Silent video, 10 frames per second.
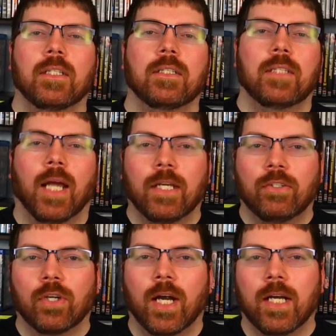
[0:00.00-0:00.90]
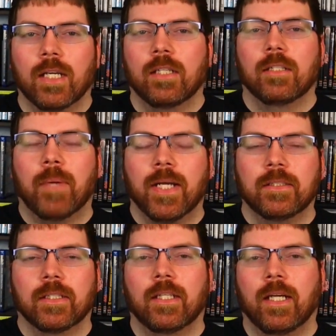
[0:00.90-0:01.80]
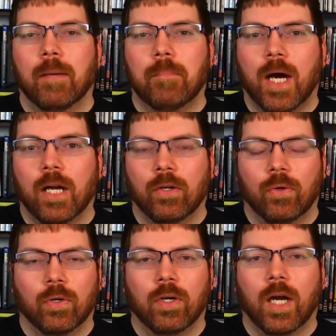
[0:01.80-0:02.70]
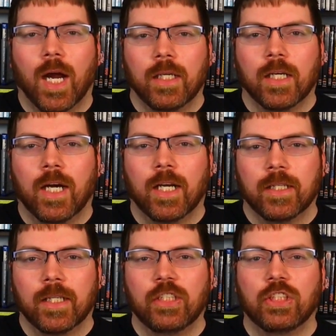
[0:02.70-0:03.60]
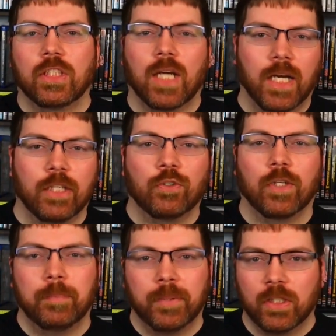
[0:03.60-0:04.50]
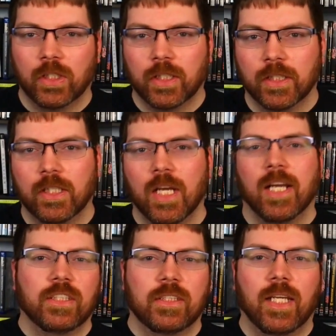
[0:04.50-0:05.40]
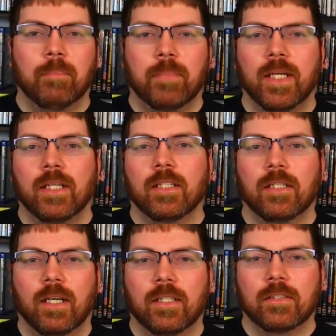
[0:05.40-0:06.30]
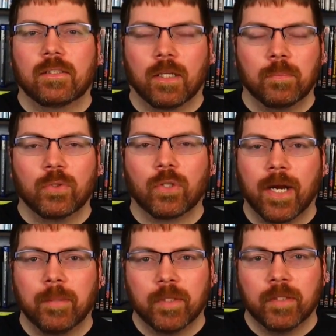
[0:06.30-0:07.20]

is a great, basically a modern horror icon. I think she's kind of creepy looking. She's been in uh, some great